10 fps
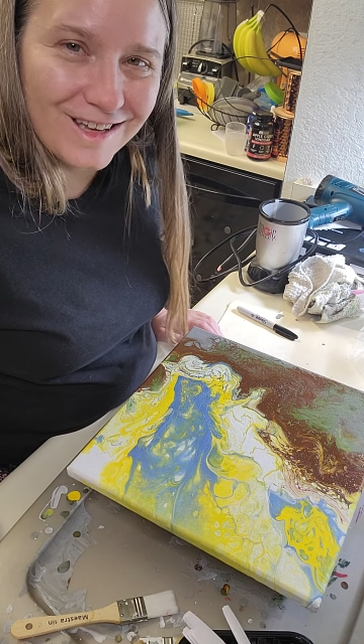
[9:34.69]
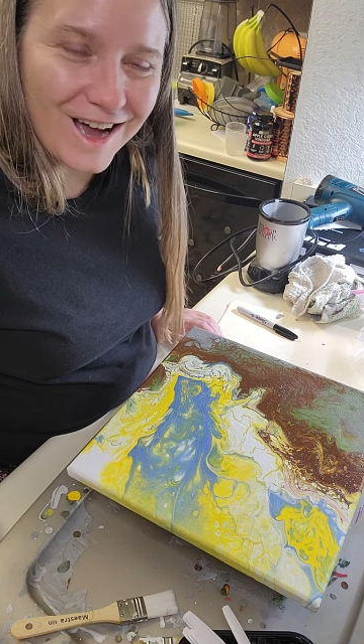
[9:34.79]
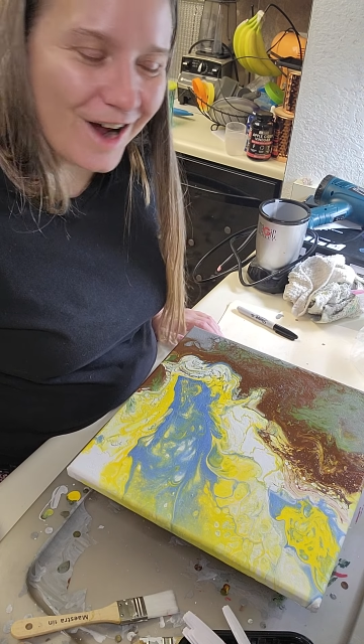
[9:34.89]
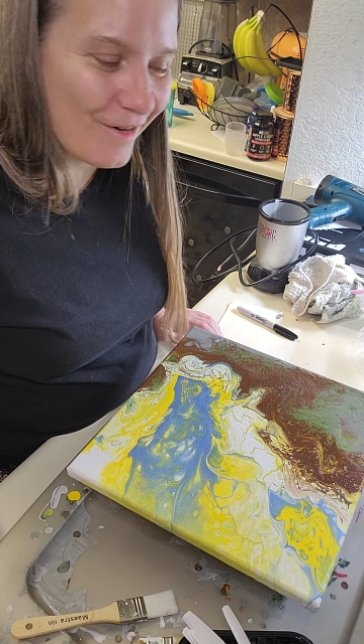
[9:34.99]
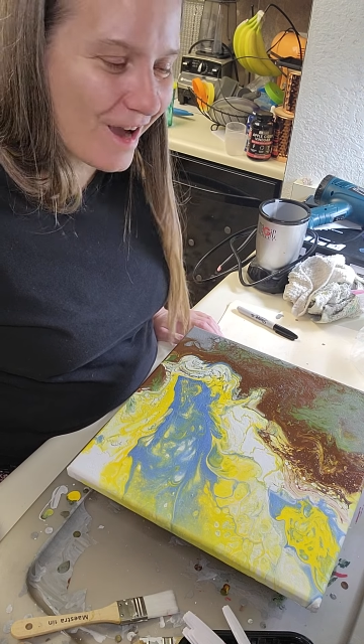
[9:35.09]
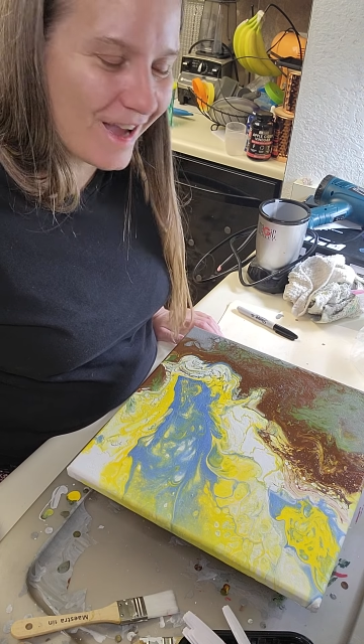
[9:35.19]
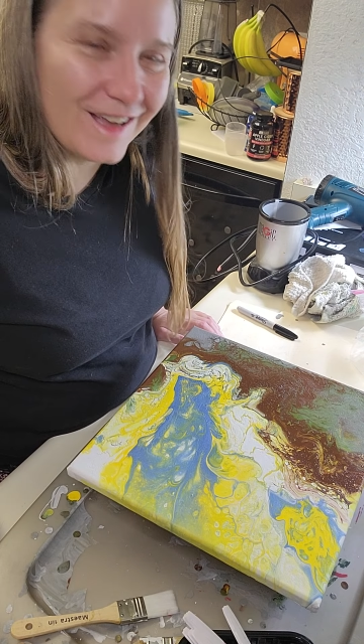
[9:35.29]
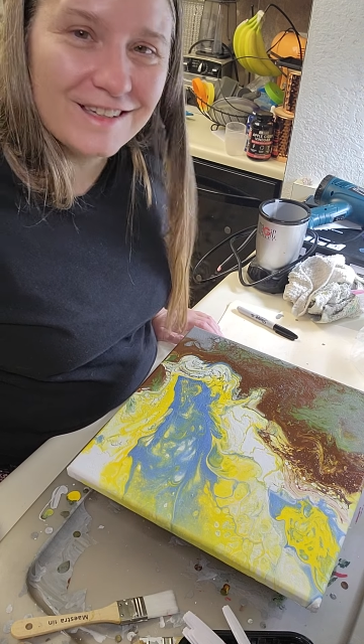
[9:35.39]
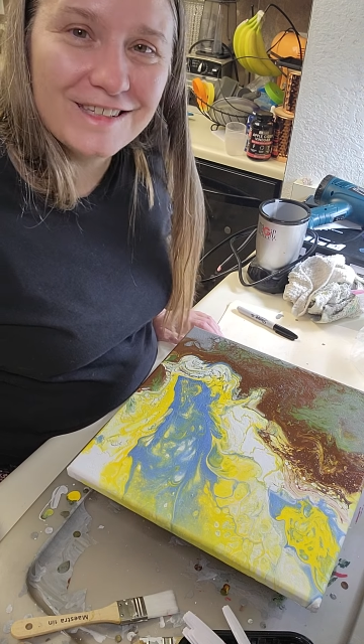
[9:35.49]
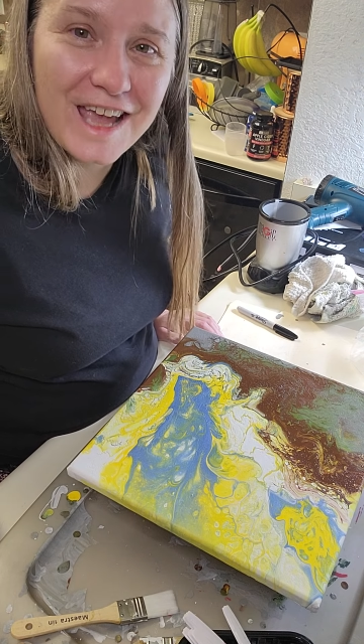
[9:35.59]
All
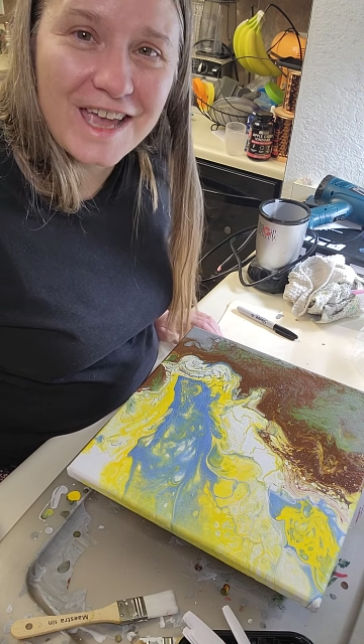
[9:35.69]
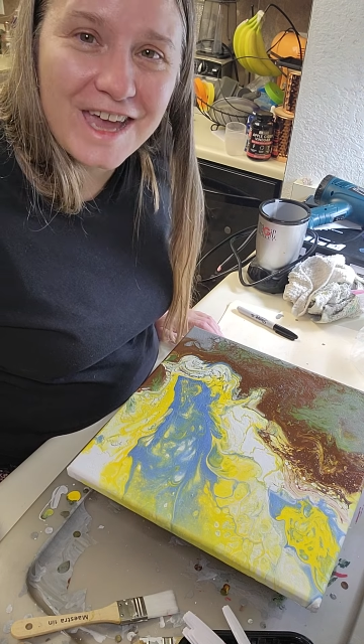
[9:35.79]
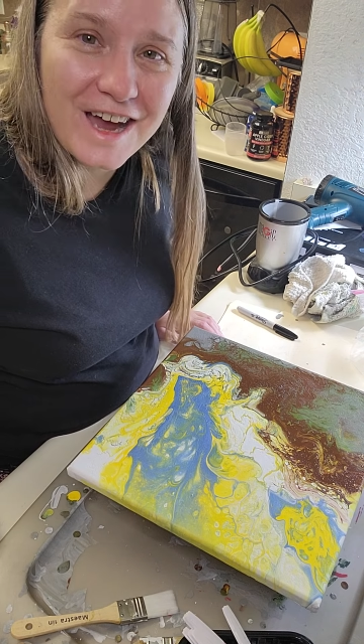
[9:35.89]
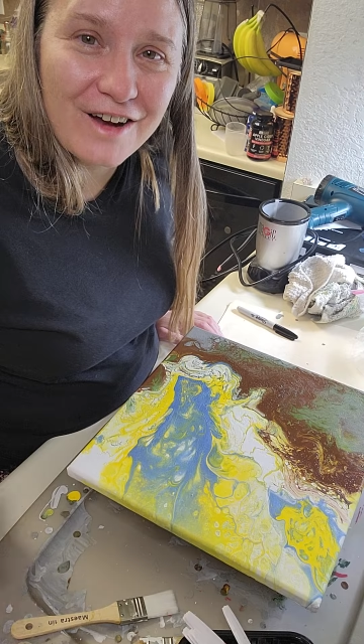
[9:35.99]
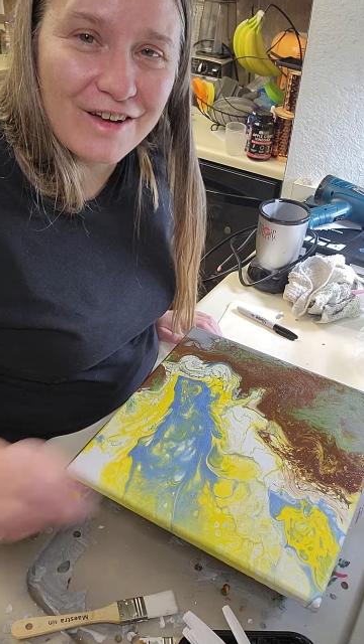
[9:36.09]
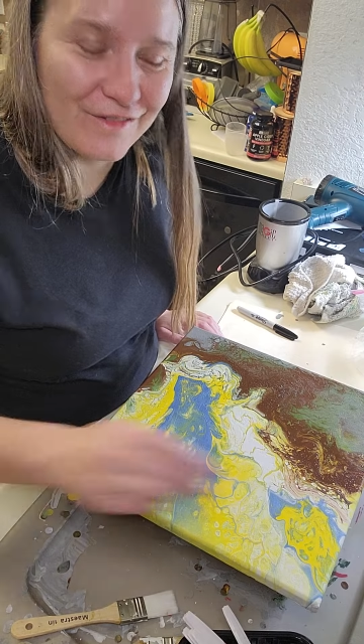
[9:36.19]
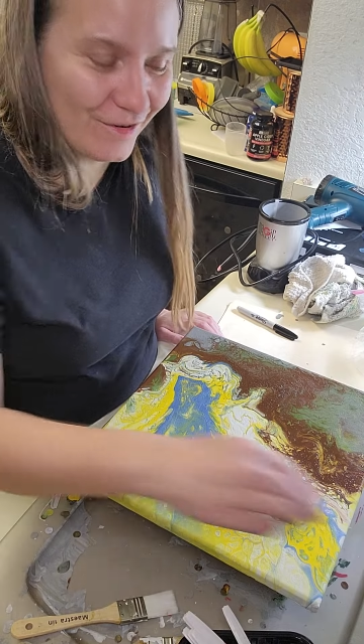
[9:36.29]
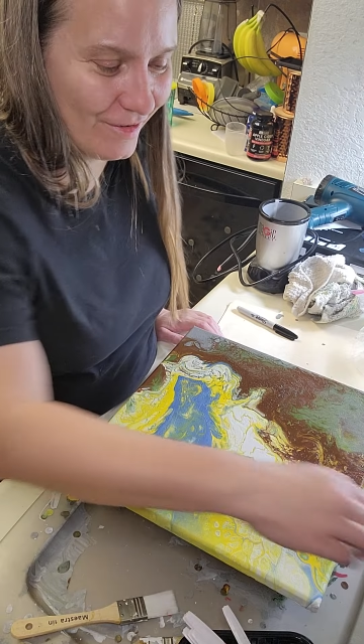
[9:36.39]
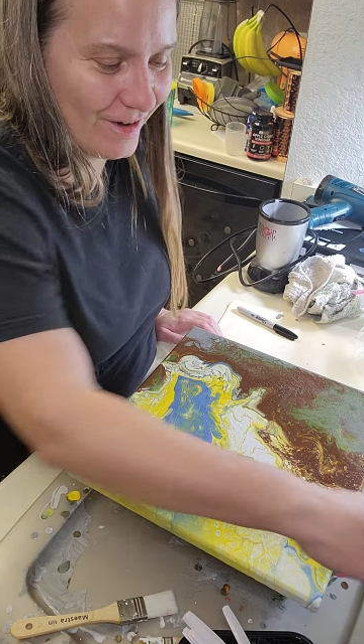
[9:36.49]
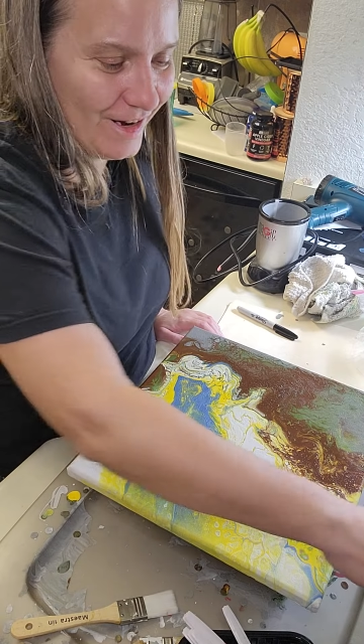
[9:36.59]
right, take care,
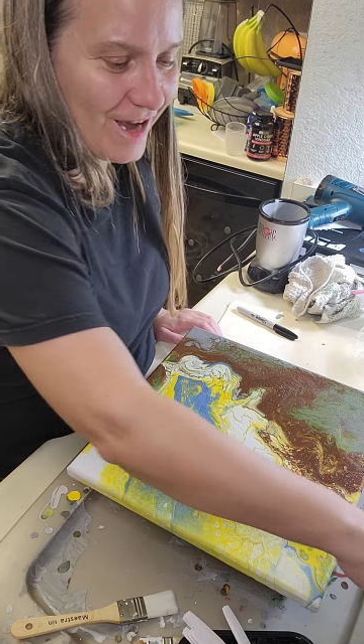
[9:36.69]
everyone.